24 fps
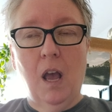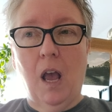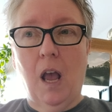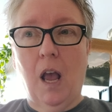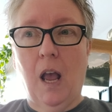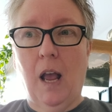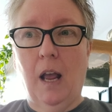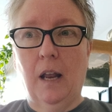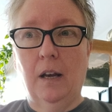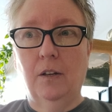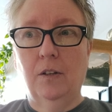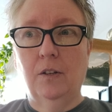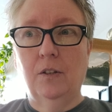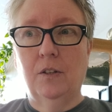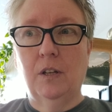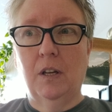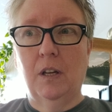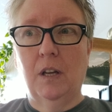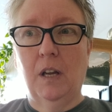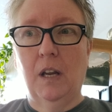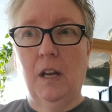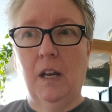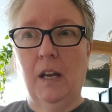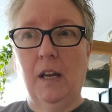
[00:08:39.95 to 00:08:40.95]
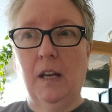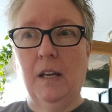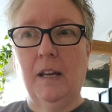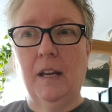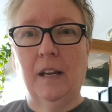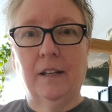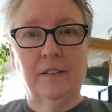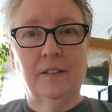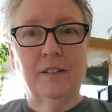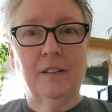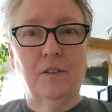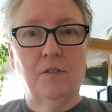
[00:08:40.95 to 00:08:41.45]
and
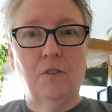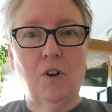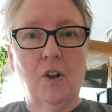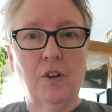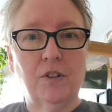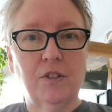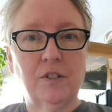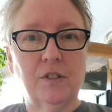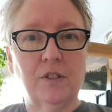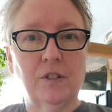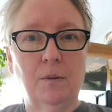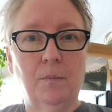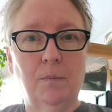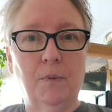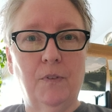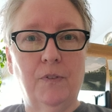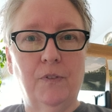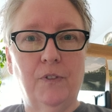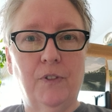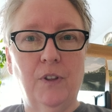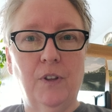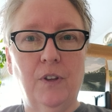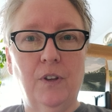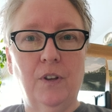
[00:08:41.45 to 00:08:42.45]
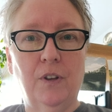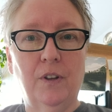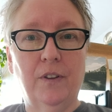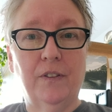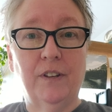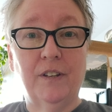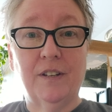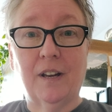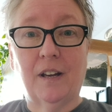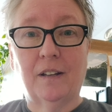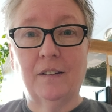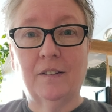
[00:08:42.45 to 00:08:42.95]
yes, there are some of
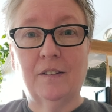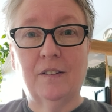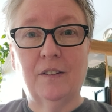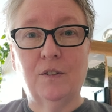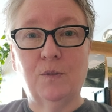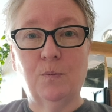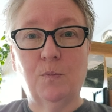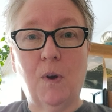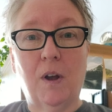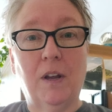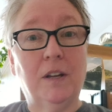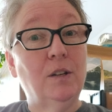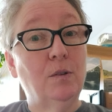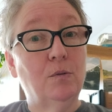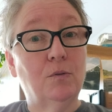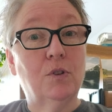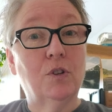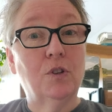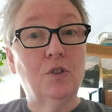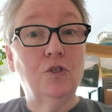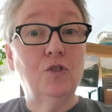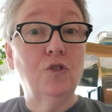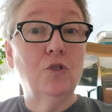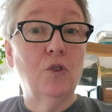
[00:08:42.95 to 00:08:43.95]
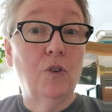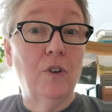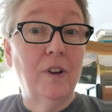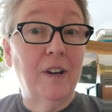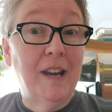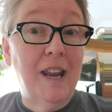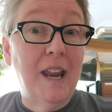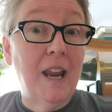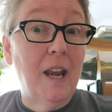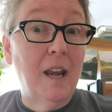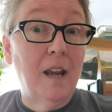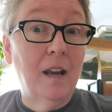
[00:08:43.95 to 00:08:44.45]
the dances where you can
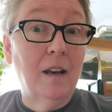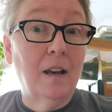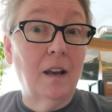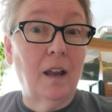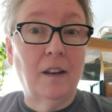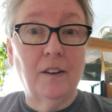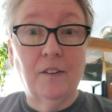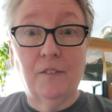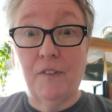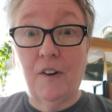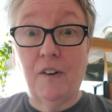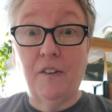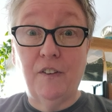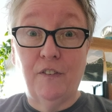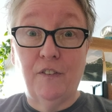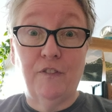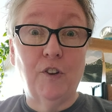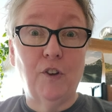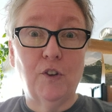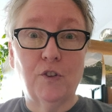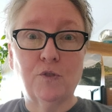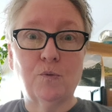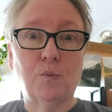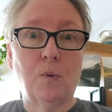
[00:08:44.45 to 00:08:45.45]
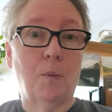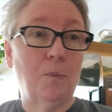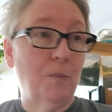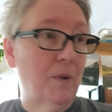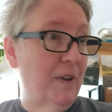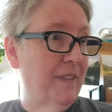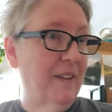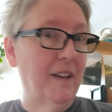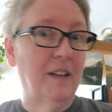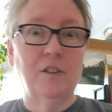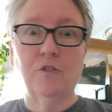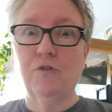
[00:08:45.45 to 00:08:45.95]
join in, like the very first one
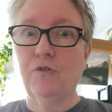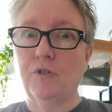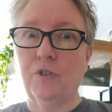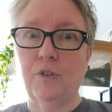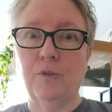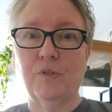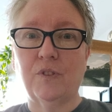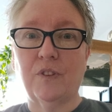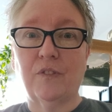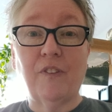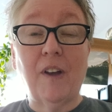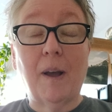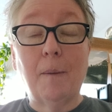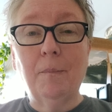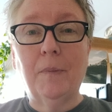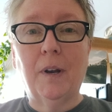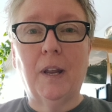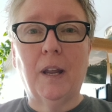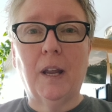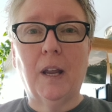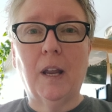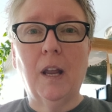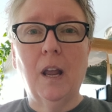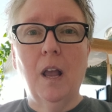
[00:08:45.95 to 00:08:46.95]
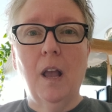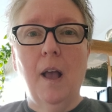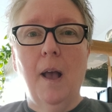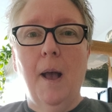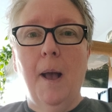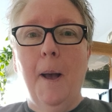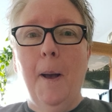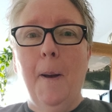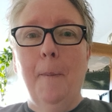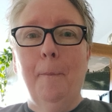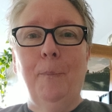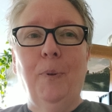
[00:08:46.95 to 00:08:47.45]
where they introduce the family.
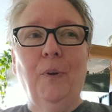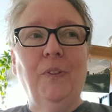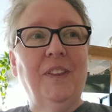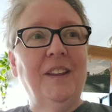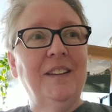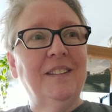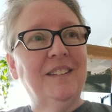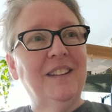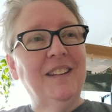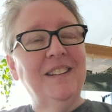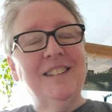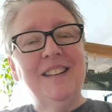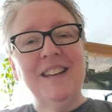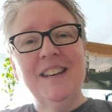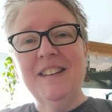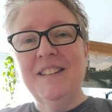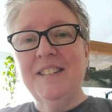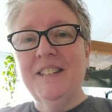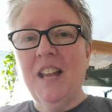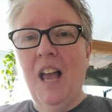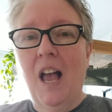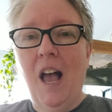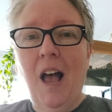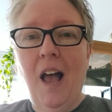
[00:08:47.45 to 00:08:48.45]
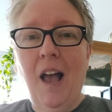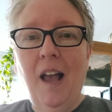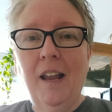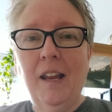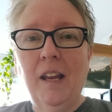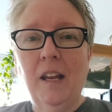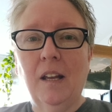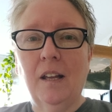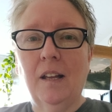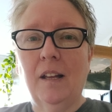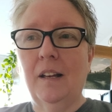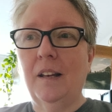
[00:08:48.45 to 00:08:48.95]
But there's this
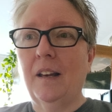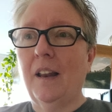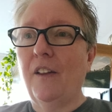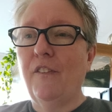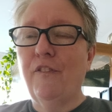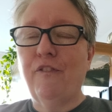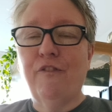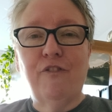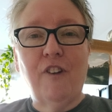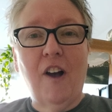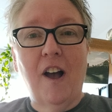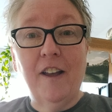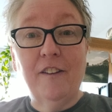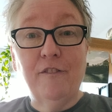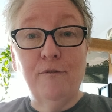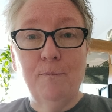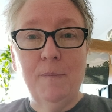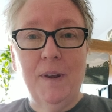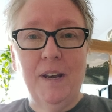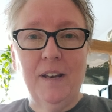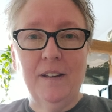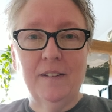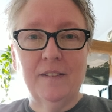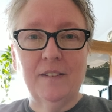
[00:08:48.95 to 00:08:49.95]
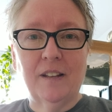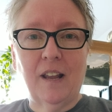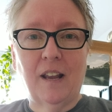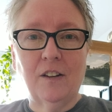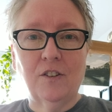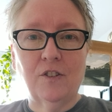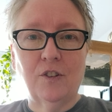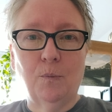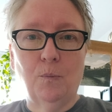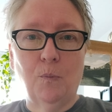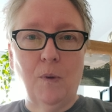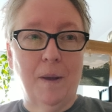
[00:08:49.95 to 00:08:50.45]
entire 5-minute
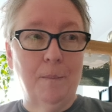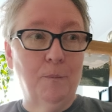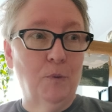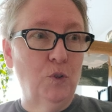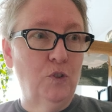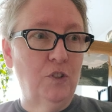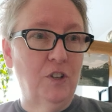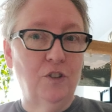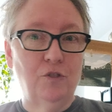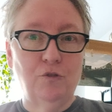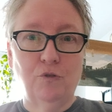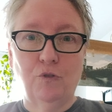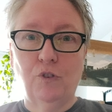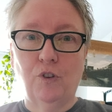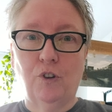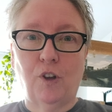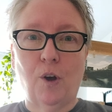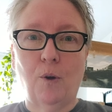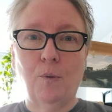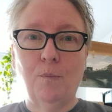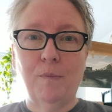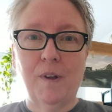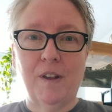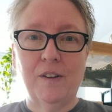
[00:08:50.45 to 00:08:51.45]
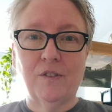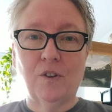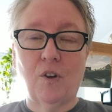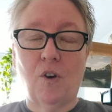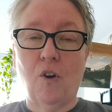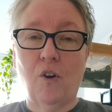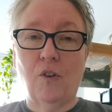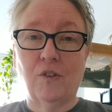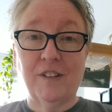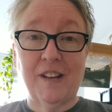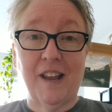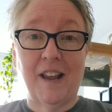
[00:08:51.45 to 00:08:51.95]
section where Morticia and Gomez
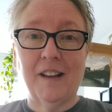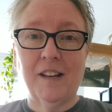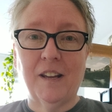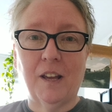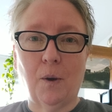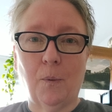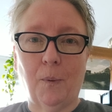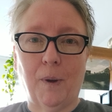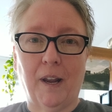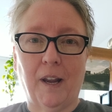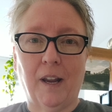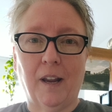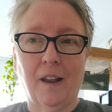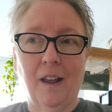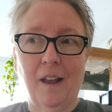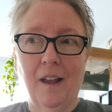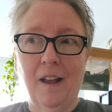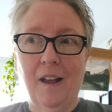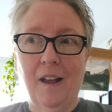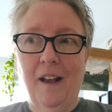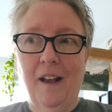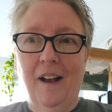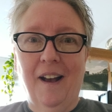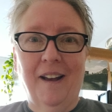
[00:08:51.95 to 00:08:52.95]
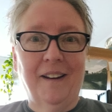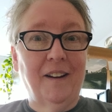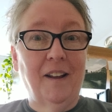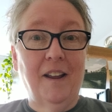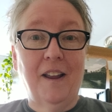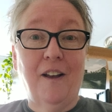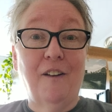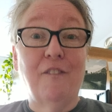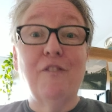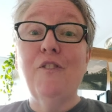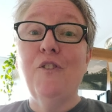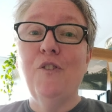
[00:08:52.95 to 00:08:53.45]
are tangoing, and I
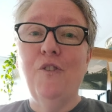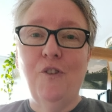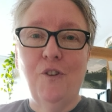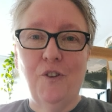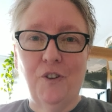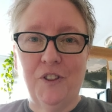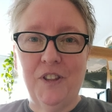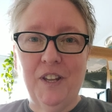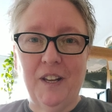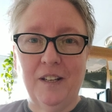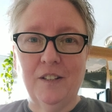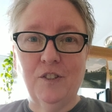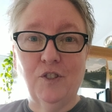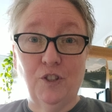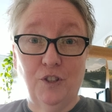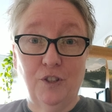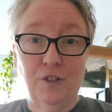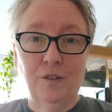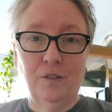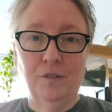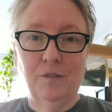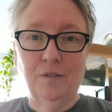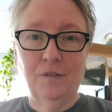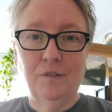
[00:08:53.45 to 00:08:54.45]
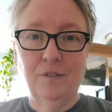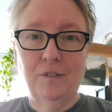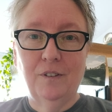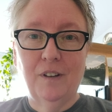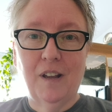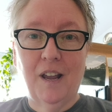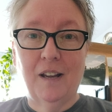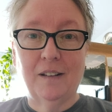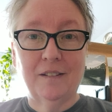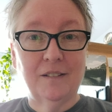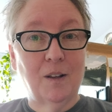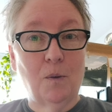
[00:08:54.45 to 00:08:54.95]
have nothing to do
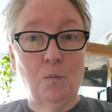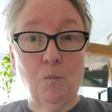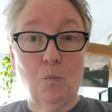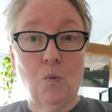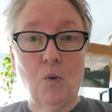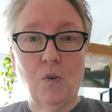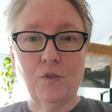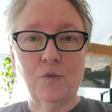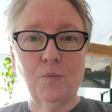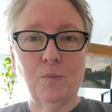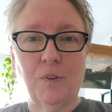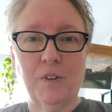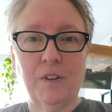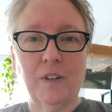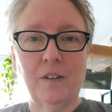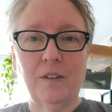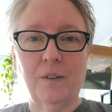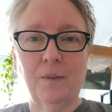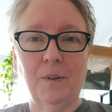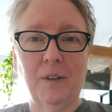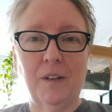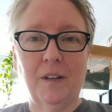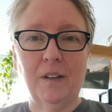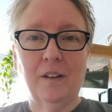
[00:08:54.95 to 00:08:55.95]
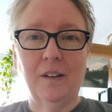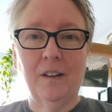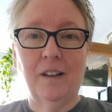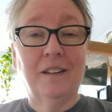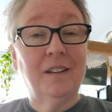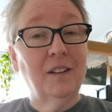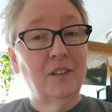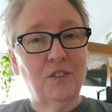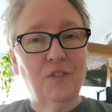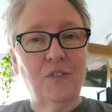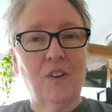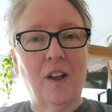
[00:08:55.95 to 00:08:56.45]
except watch what they're doing.
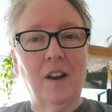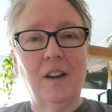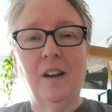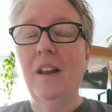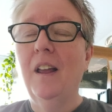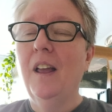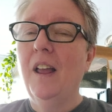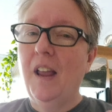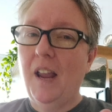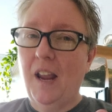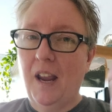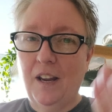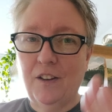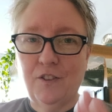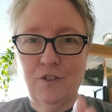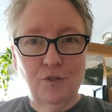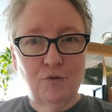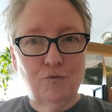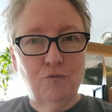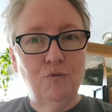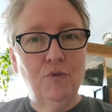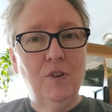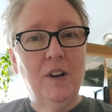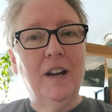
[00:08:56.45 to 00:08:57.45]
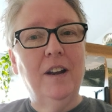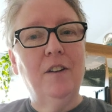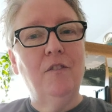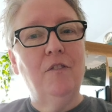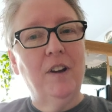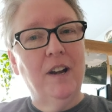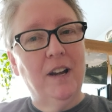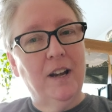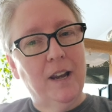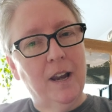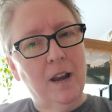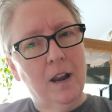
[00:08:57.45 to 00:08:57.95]
And that's fine. It's just really,
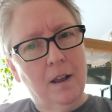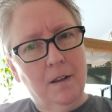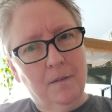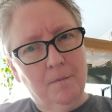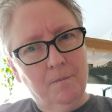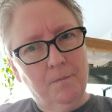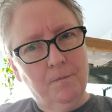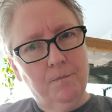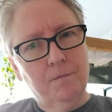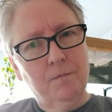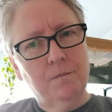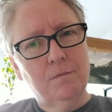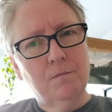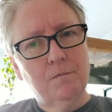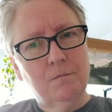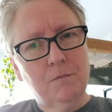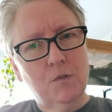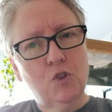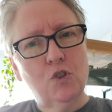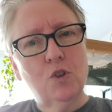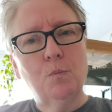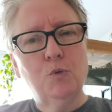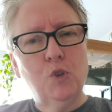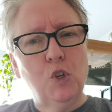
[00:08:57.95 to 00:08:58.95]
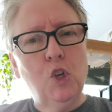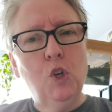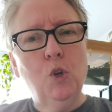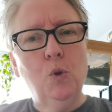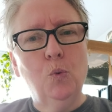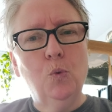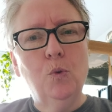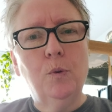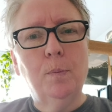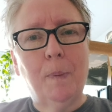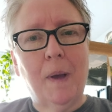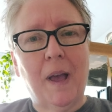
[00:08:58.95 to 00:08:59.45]
really
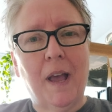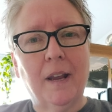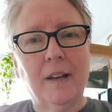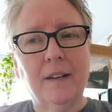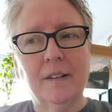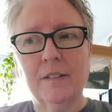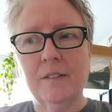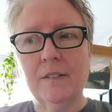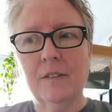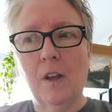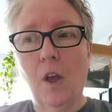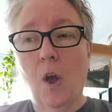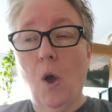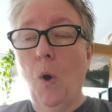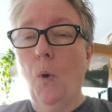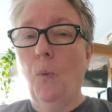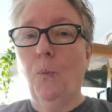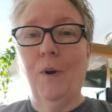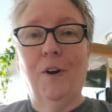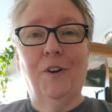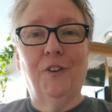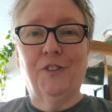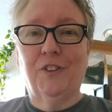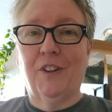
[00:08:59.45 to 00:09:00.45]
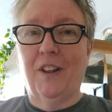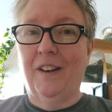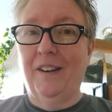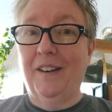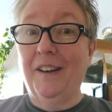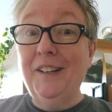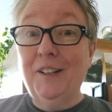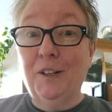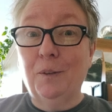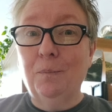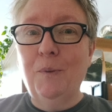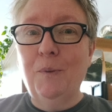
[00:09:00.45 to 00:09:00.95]
subdued pace. Whereas the Little